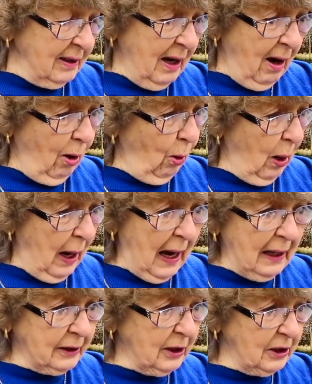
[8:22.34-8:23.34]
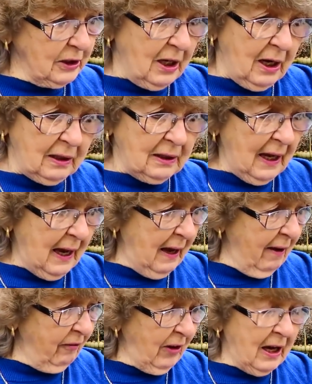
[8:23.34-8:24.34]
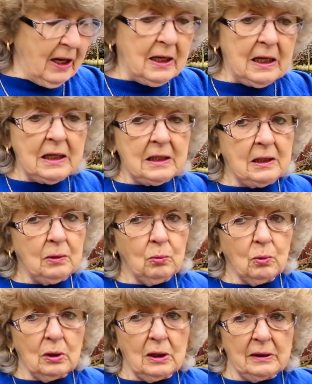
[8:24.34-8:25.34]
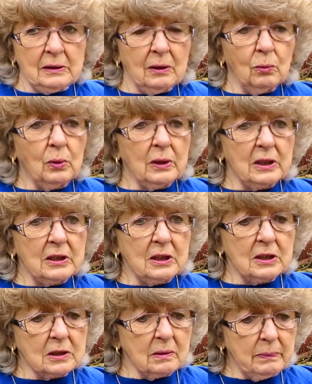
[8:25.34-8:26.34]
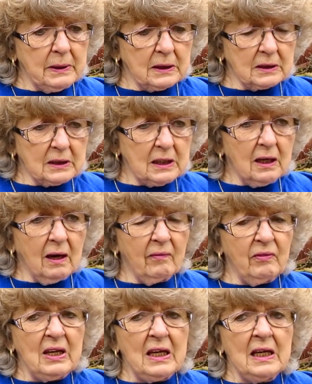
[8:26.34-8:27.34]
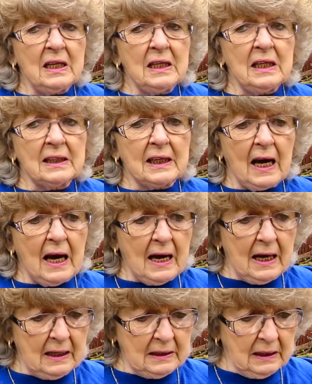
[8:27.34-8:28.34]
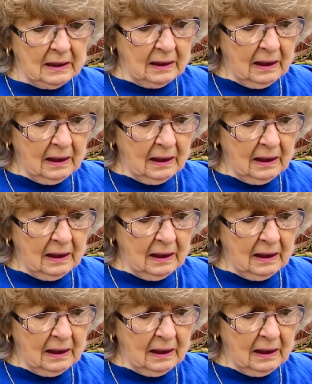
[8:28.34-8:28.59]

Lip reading: y'all, I could not laugh at anyone with a disability of any kind.